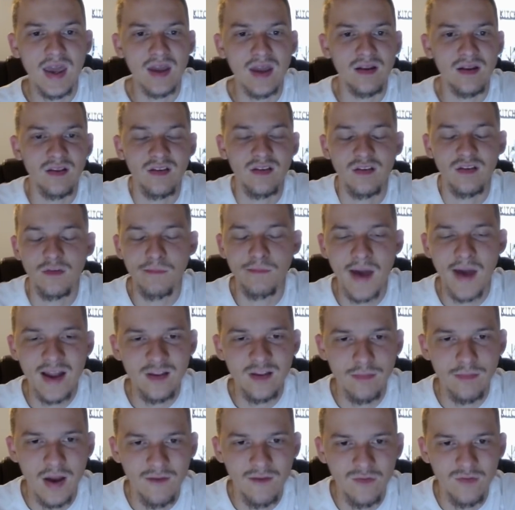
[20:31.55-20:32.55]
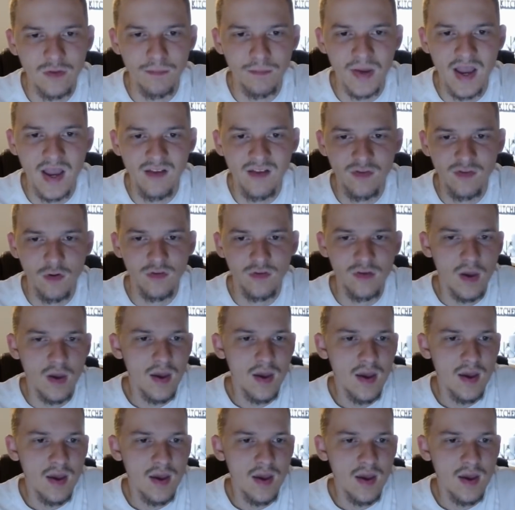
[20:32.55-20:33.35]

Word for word: and this is a back-to-back for the Pacers.